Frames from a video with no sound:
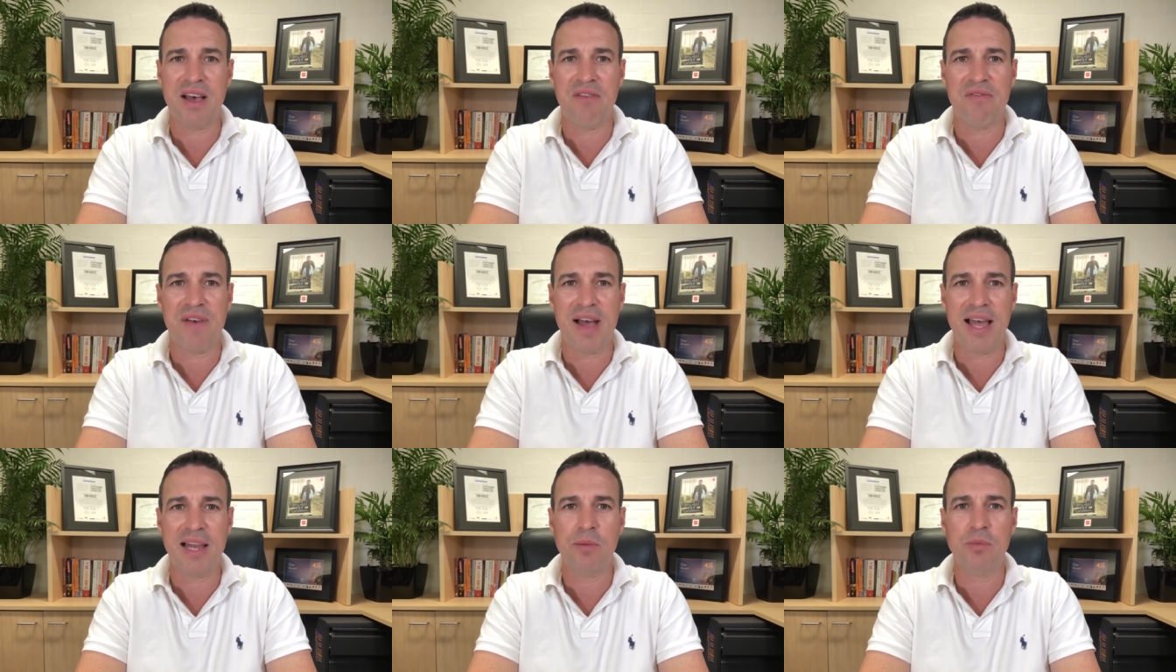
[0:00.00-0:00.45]

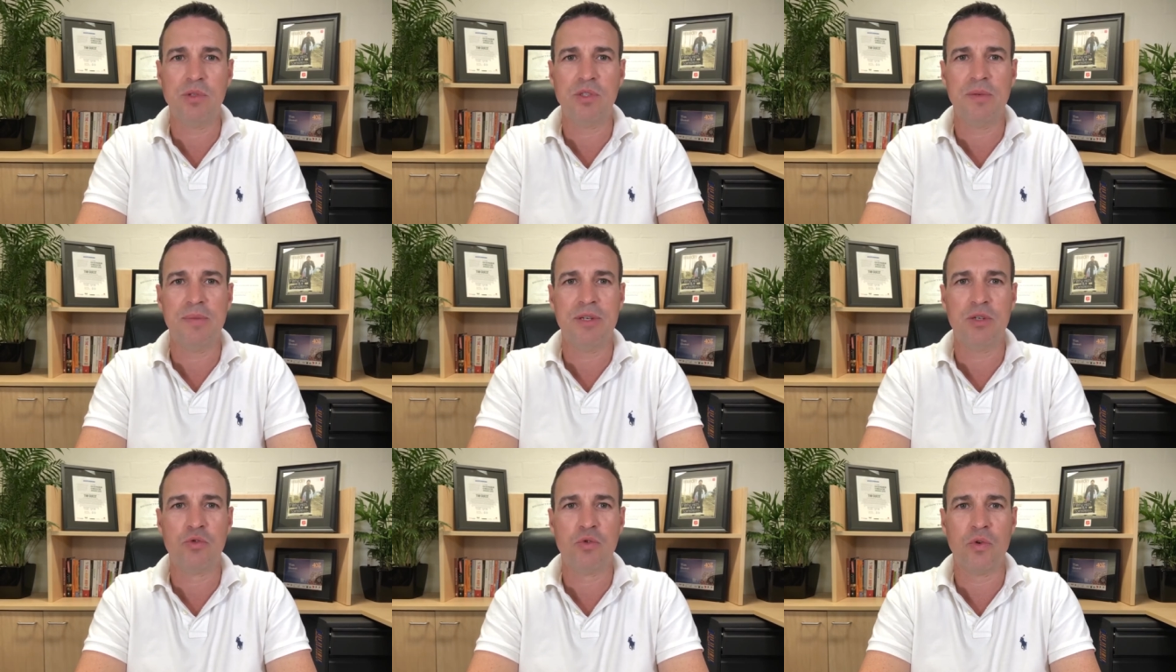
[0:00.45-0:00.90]
available
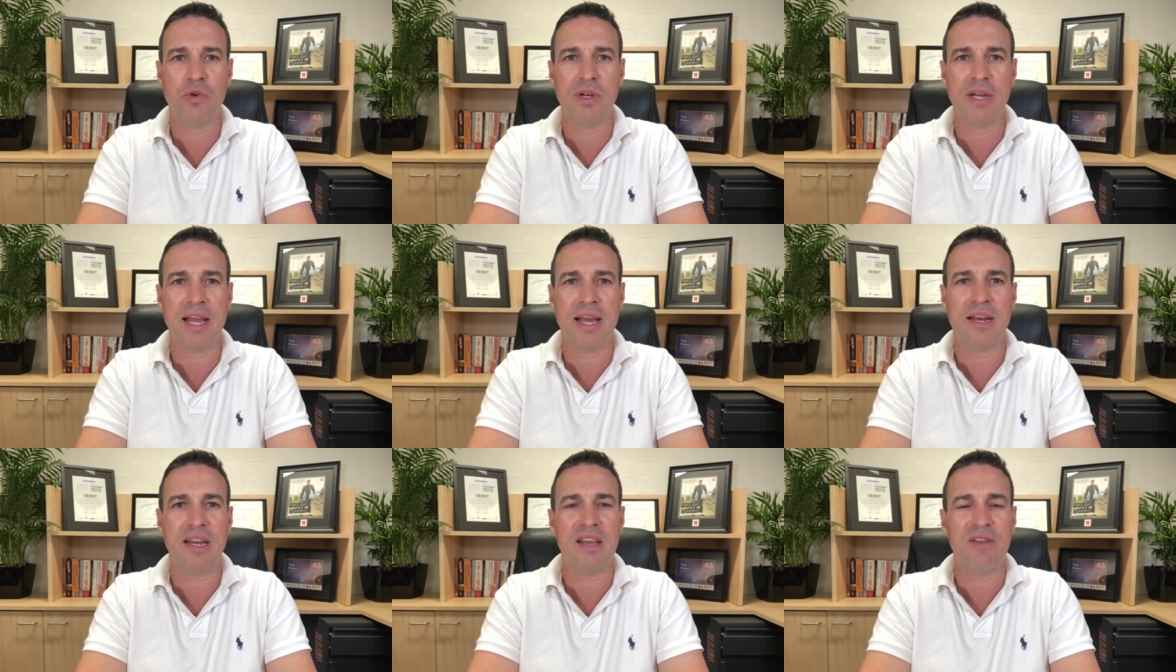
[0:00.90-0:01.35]
to be drawn
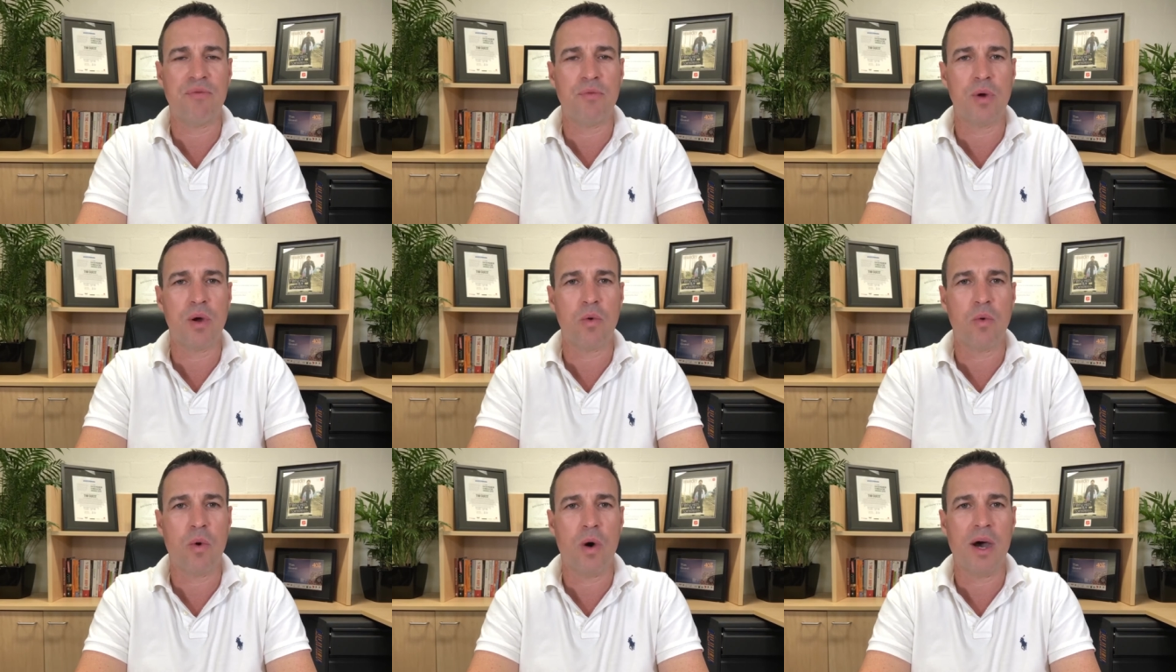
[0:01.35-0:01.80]
down if
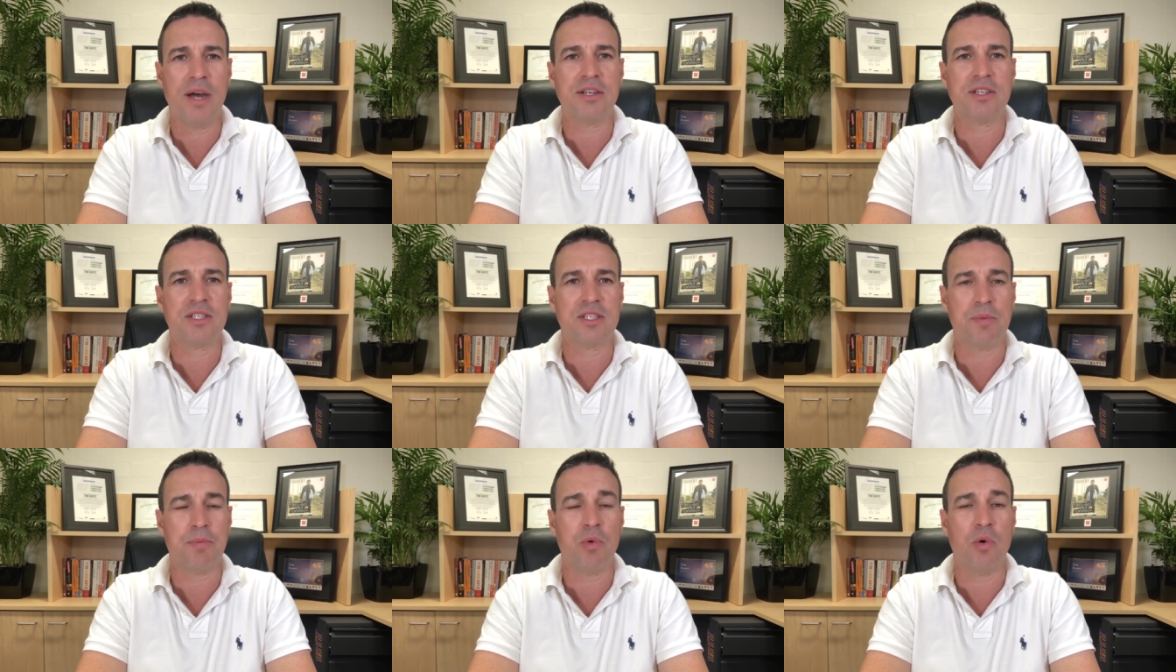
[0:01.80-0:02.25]
required
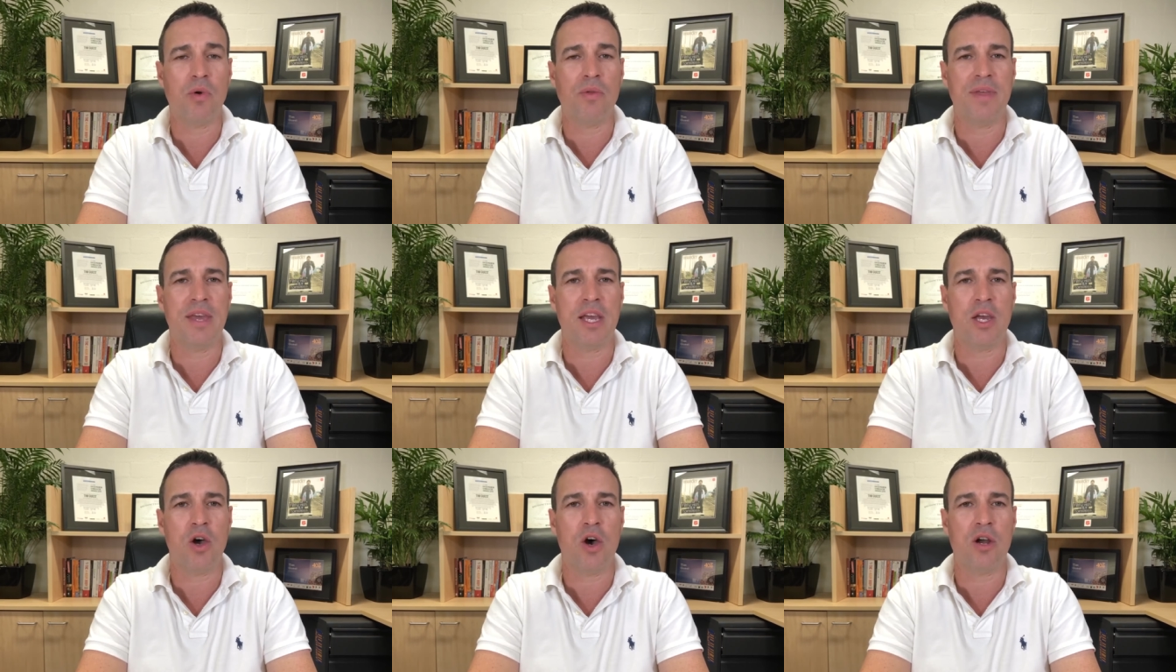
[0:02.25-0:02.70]
to support
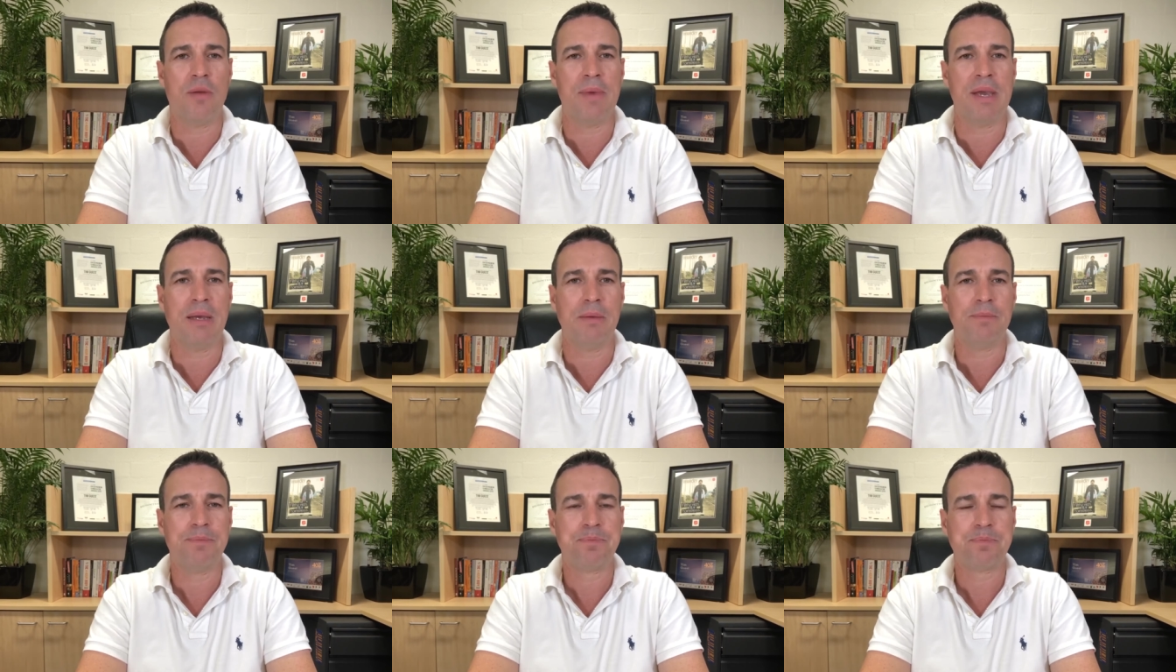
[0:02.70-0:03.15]
the
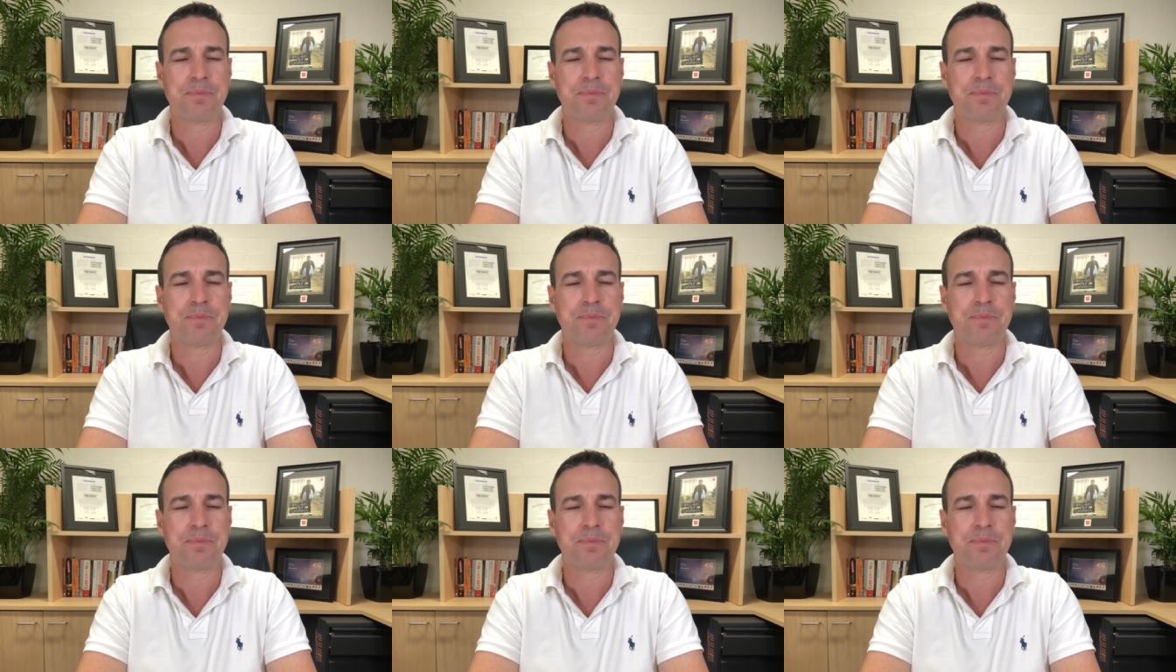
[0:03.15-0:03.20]
economy.